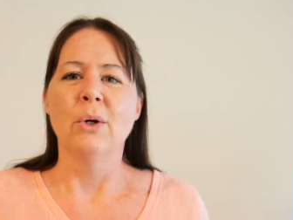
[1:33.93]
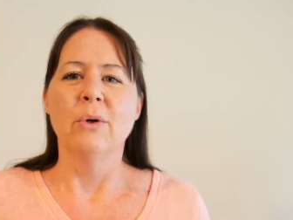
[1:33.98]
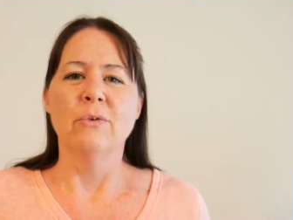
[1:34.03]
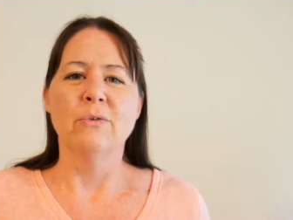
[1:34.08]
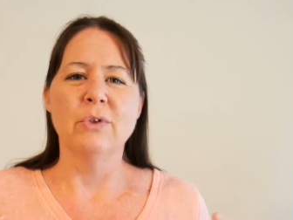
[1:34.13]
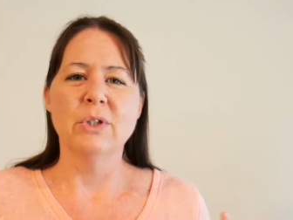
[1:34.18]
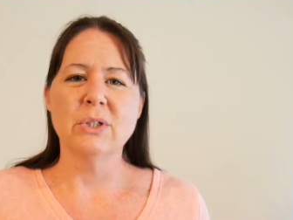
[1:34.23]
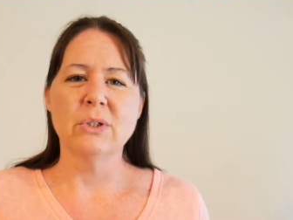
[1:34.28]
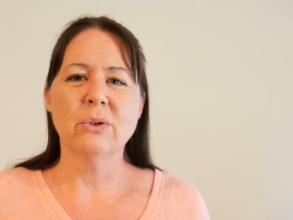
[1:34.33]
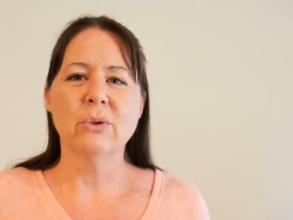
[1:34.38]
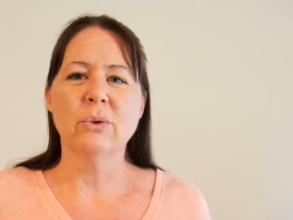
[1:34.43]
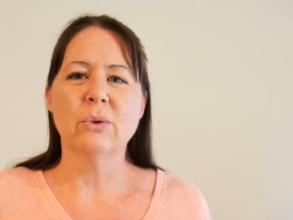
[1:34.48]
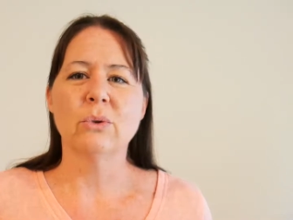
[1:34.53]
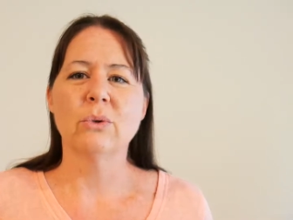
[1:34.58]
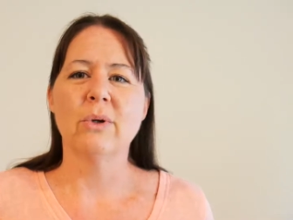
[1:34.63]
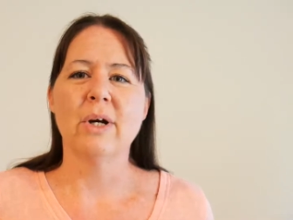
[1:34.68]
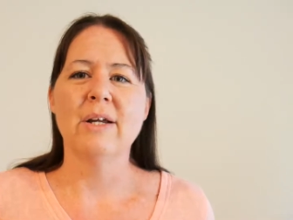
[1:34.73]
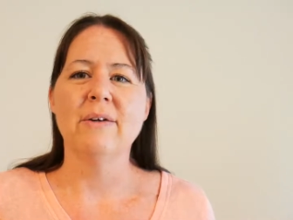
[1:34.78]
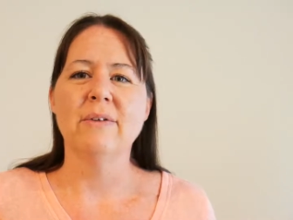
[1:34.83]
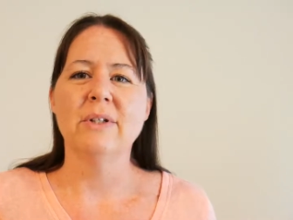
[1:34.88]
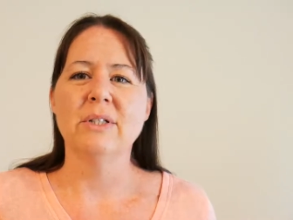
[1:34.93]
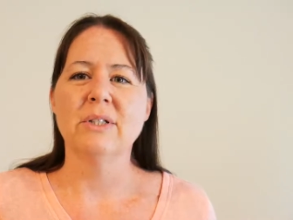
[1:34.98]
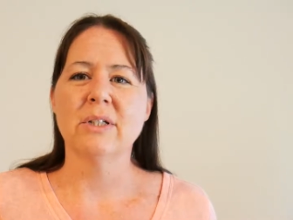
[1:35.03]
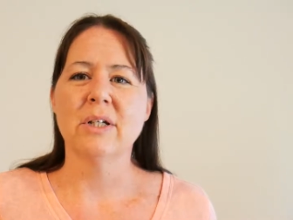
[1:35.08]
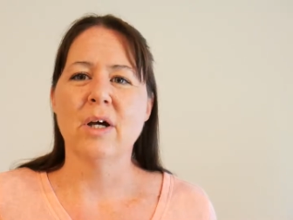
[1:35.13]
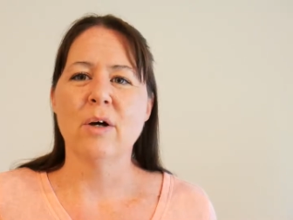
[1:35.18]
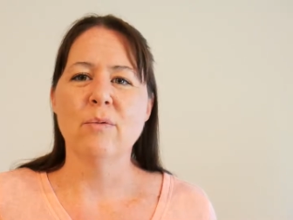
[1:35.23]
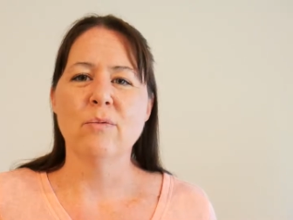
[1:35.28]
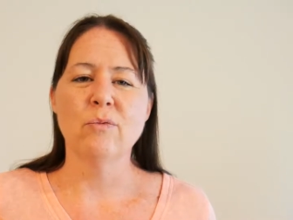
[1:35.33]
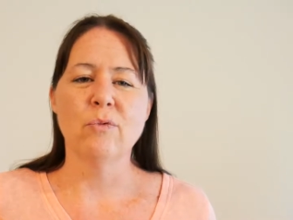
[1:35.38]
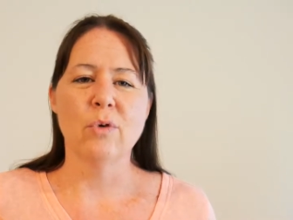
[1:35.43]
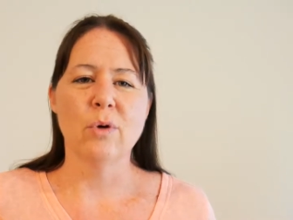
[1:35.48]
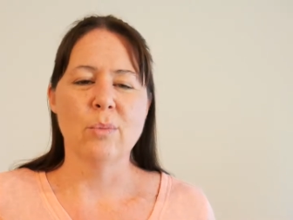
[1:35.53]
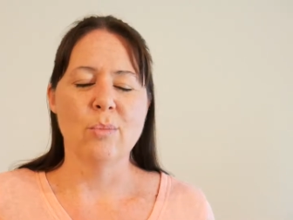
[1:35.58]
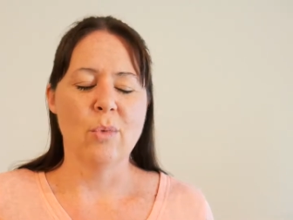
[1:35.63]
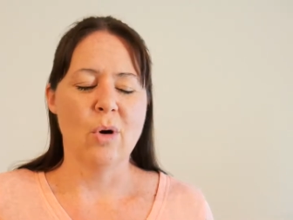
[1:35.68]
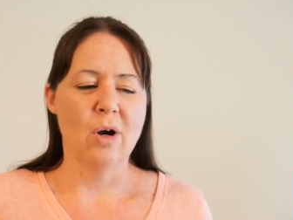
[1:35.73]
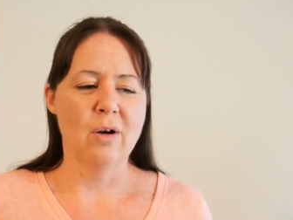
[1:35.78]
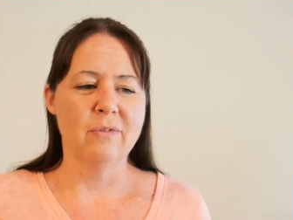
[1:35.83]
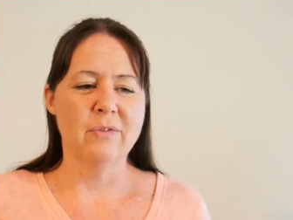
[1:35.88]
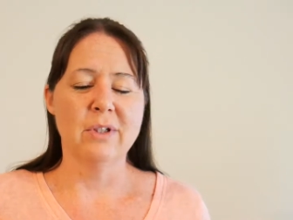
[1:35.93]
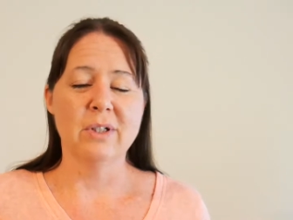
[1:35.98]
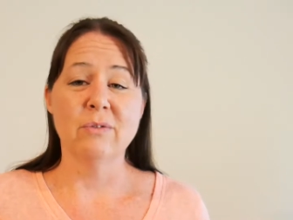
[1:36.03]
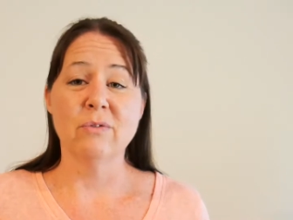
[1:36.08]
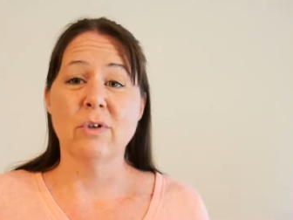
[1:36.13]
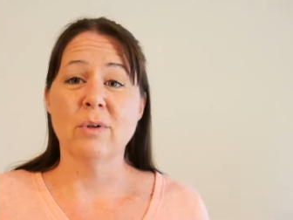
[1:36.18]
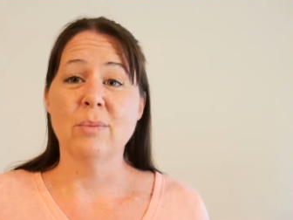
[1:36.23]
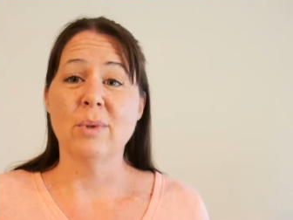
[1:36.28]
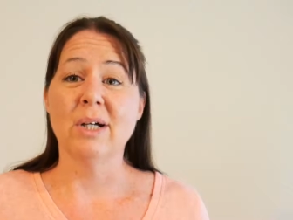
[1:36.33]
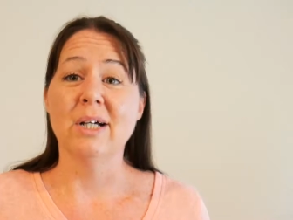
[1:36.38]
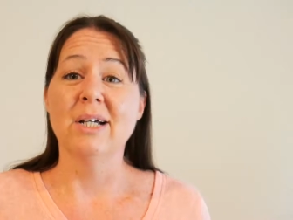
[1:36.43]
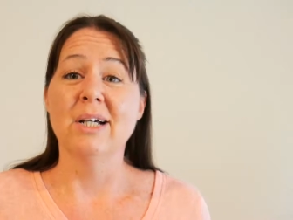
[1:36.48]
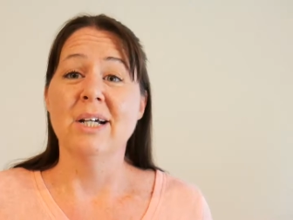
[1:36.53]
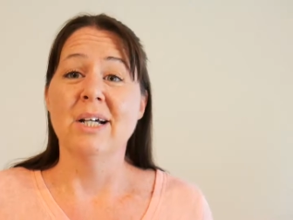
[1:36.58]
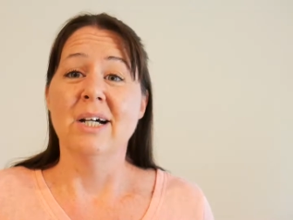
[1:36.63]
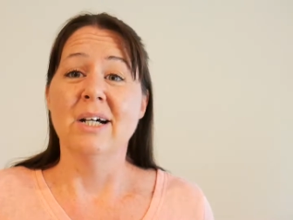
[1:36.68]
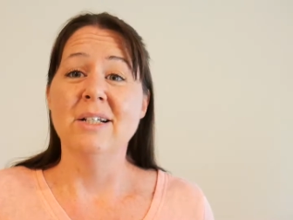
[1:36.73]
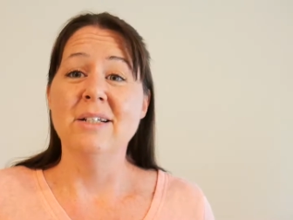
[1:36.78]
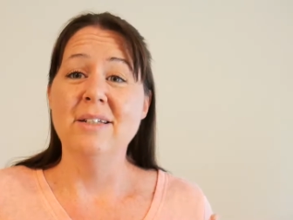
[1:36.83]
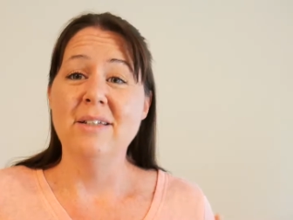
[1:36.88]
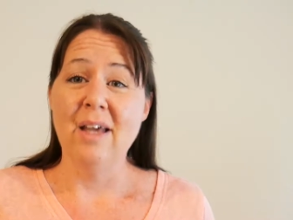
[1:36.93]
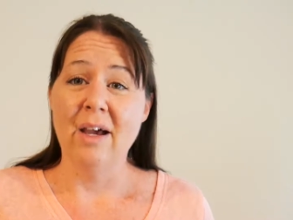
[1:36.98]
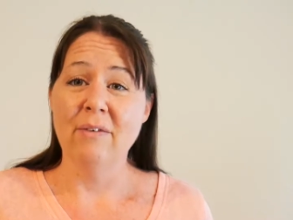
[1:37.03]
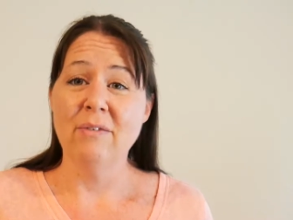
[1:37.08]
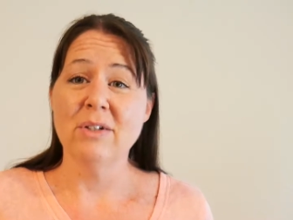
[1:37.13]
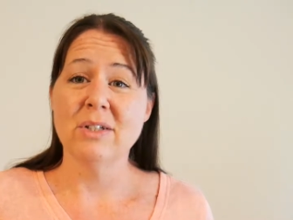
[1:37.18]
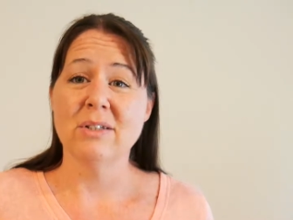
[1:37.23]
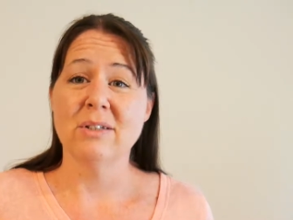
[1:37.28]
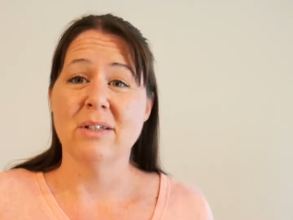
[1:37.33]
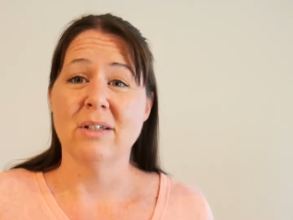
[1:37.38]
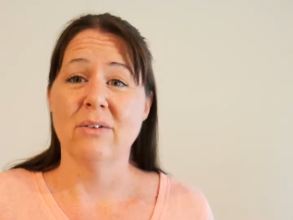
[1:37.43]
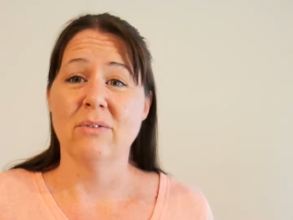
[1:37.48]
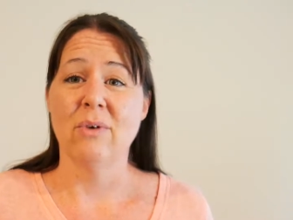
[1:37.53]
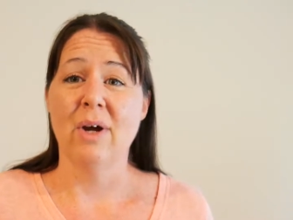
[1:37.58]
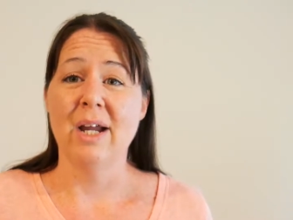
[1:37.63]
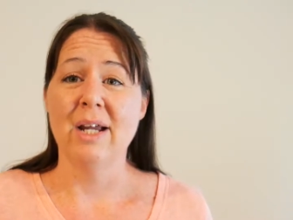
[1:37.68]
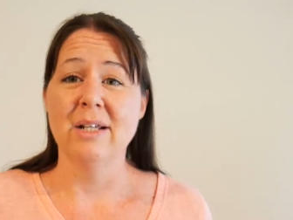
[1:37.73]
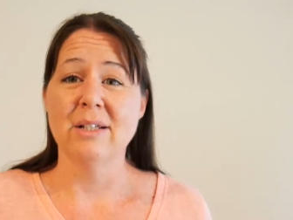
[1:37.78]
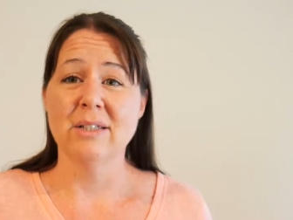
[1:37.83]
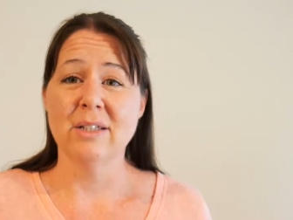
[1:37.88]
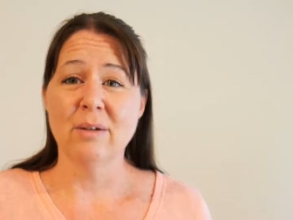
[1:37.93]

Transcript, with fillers: Physical cravings come from often from a, a deficit, right?